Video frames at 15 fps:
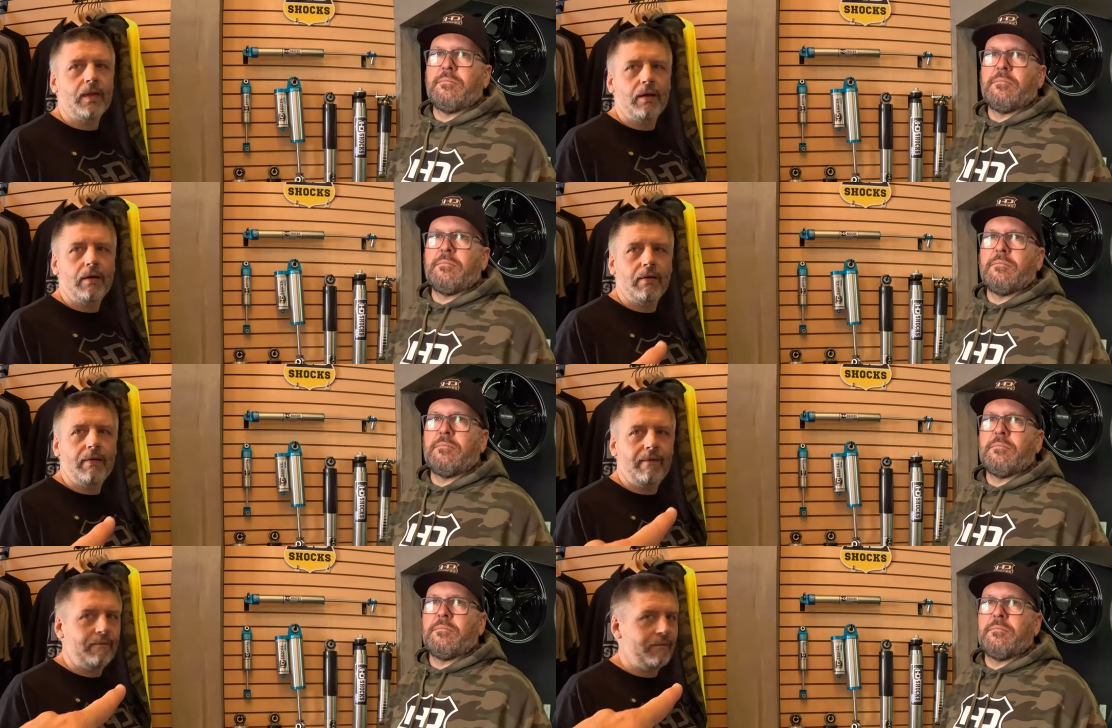
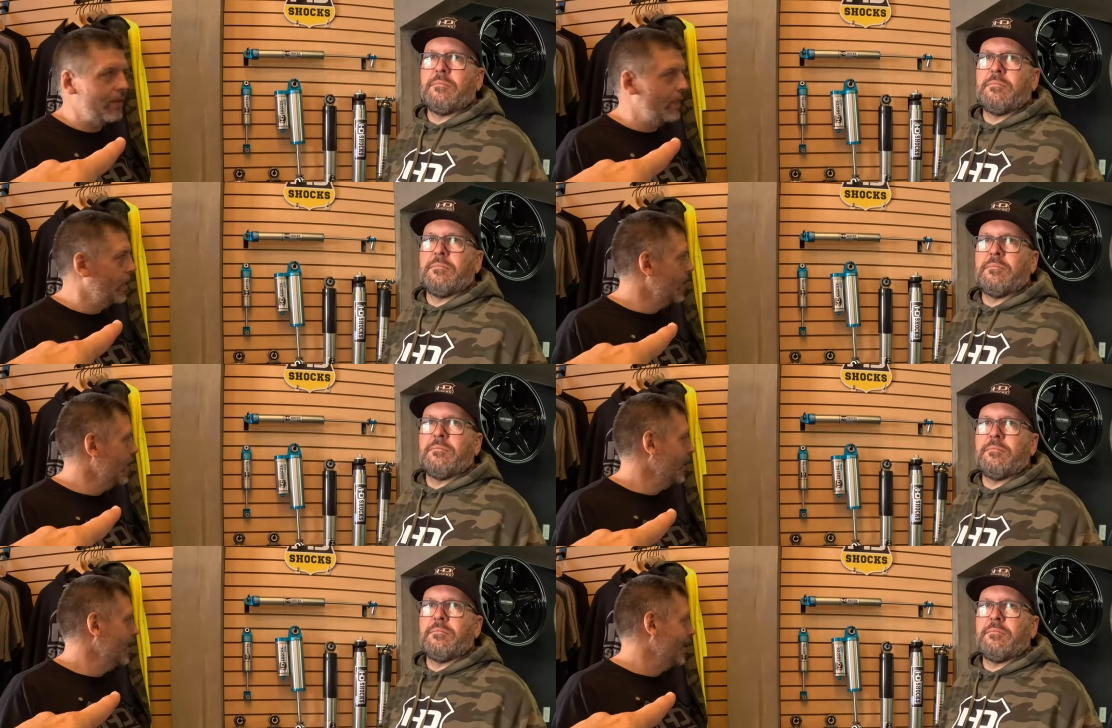Speaker 1: those little
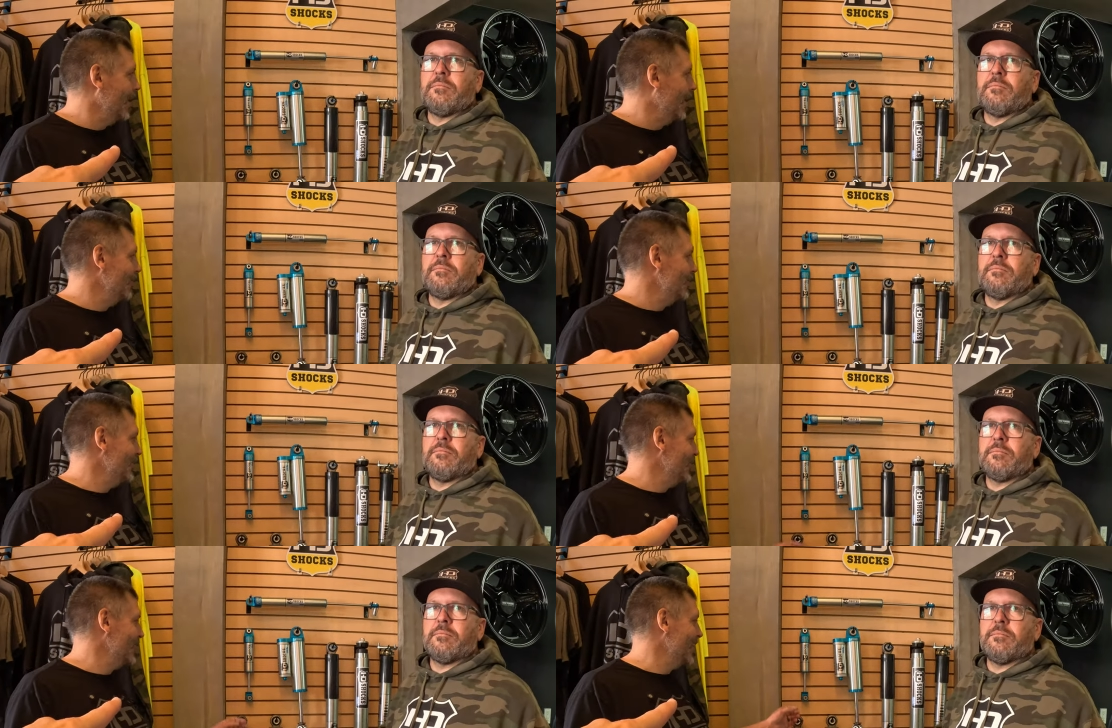ones. I
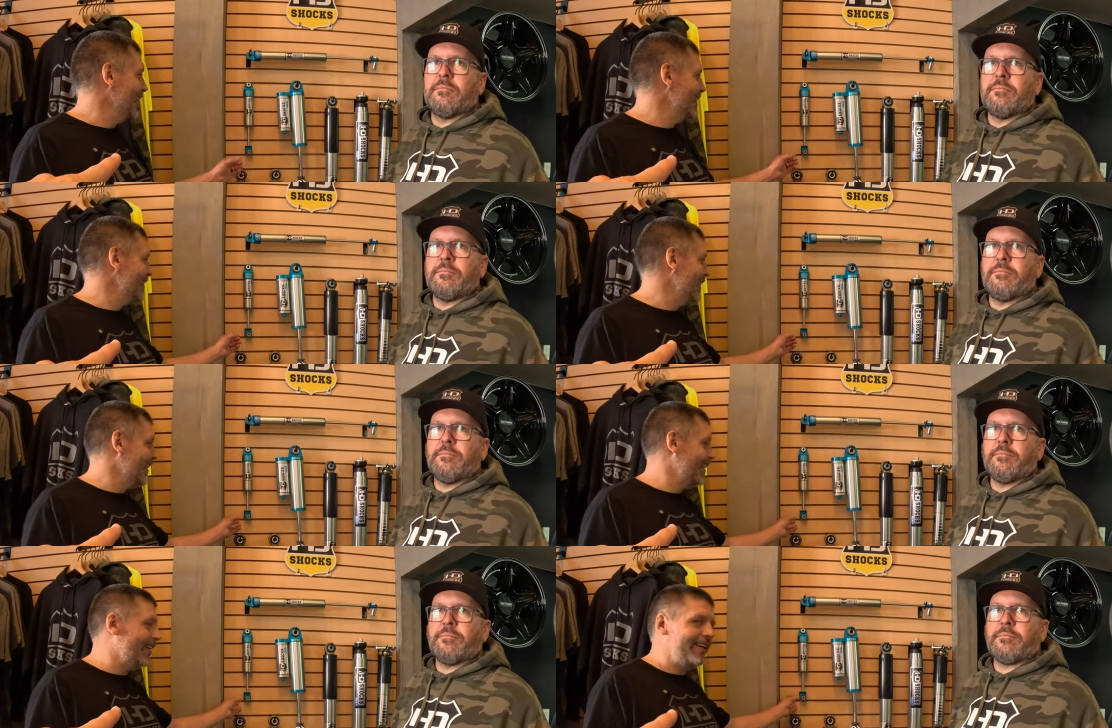was just going to
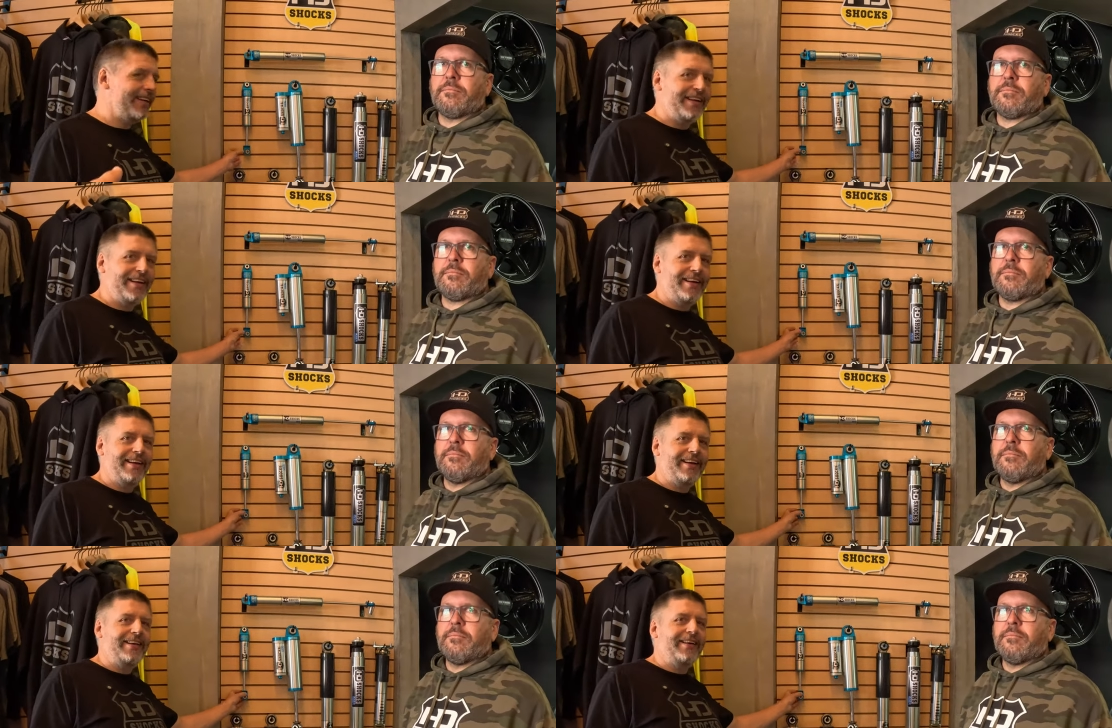say.
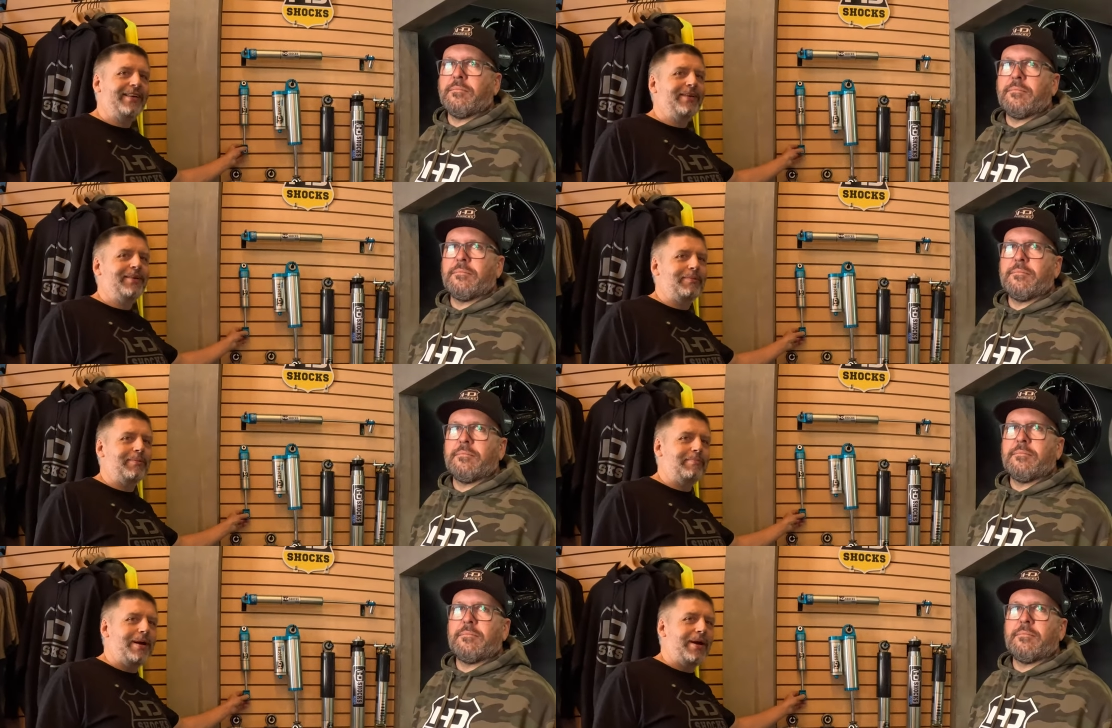
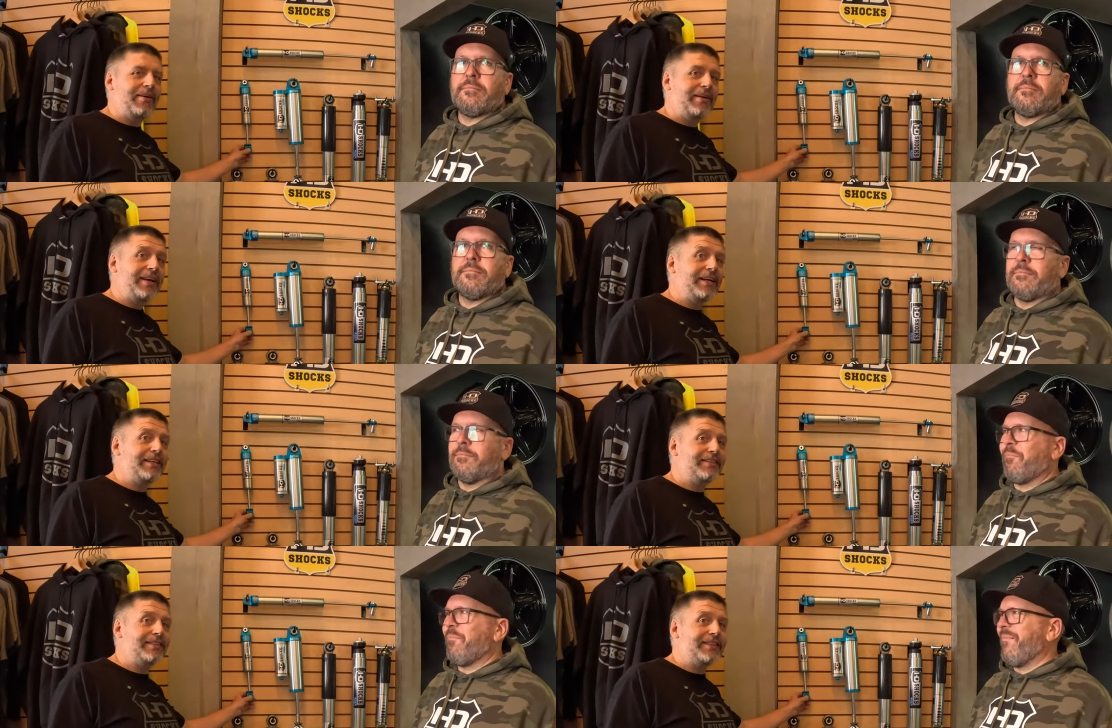Oh.
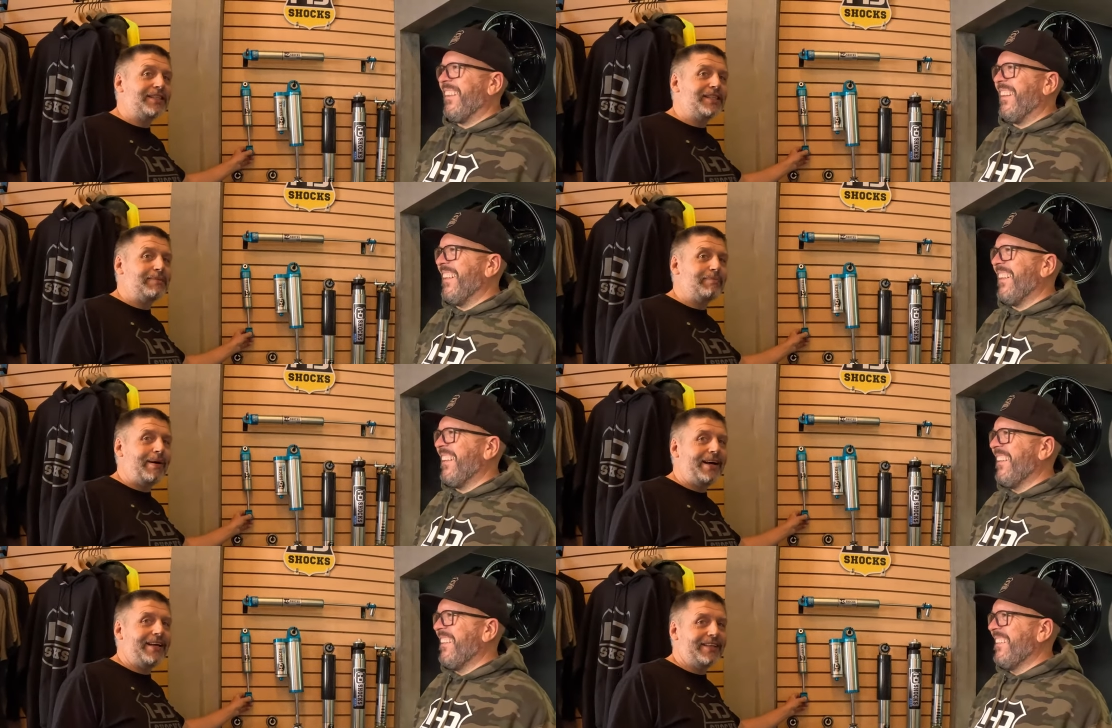Marianne's going to
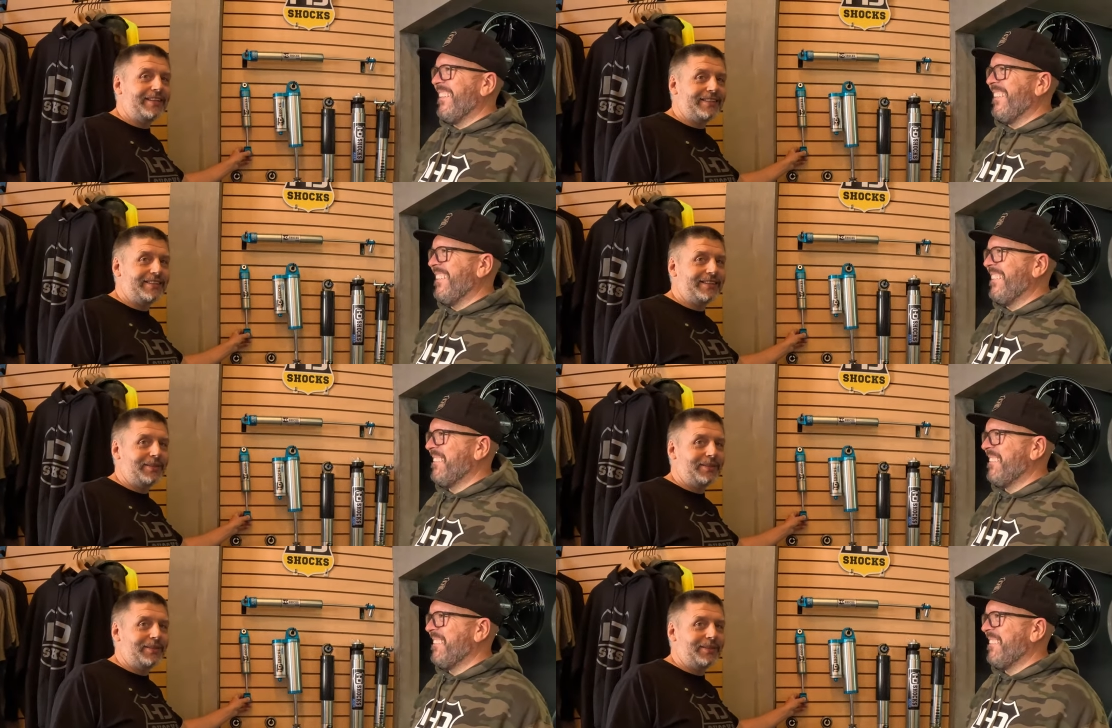spy this